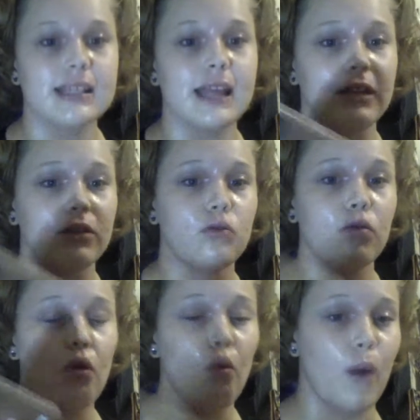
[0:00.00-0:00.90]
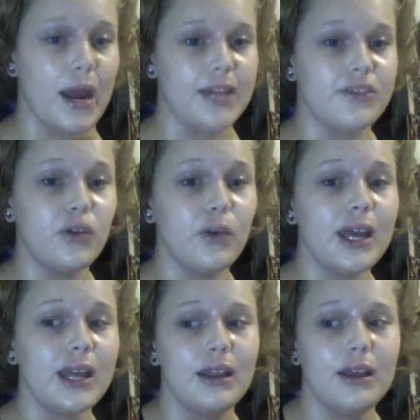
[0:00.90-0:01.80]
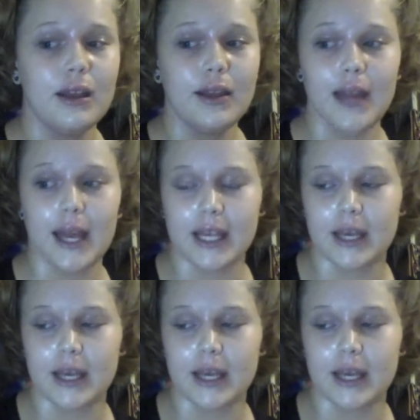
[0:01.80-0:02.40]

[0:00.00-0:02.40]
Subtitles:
like weight to it. Like,